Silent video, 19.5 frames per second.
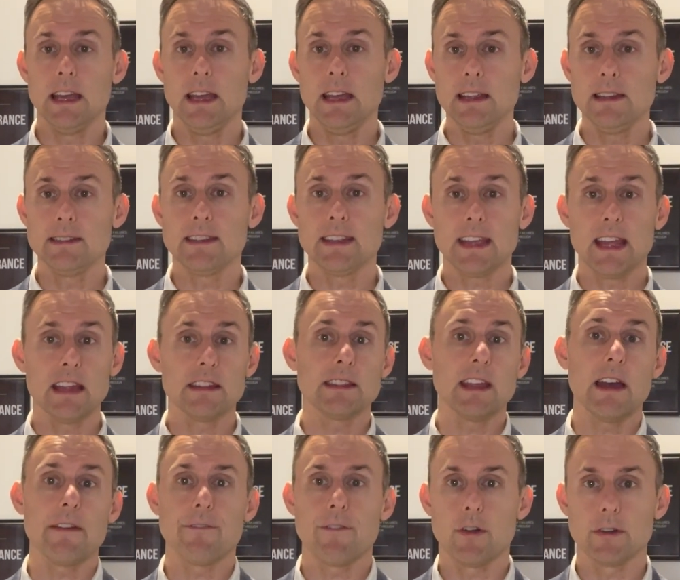is to get
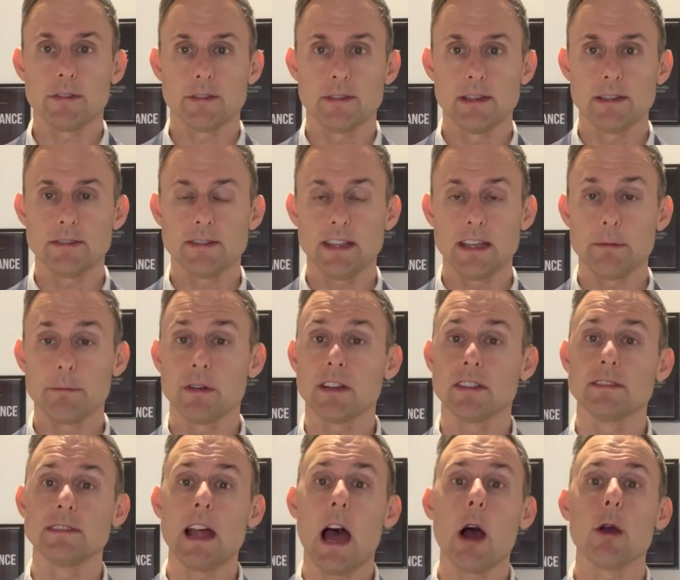that first listing
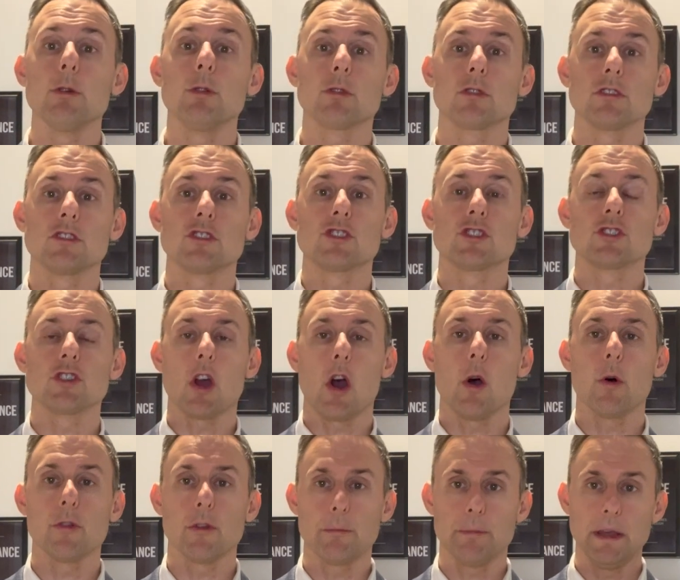because now you can
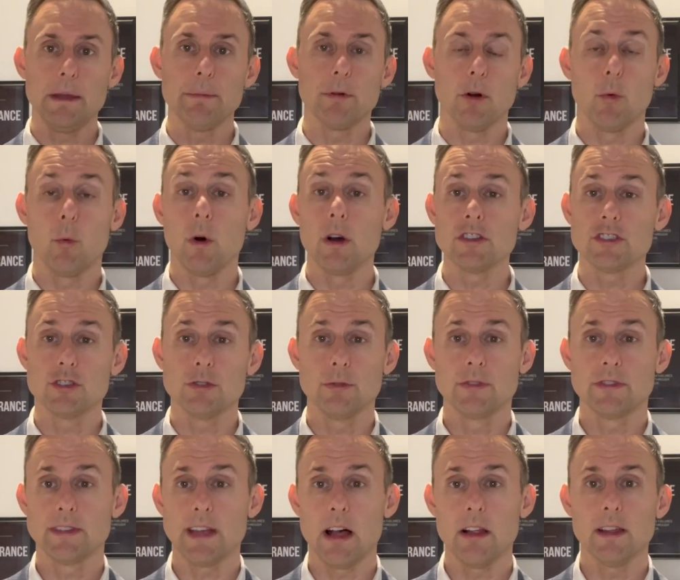show the people once you
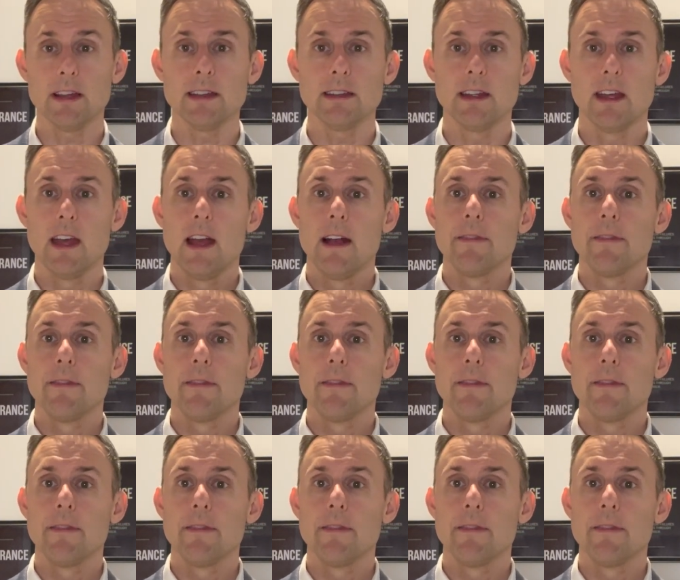sell it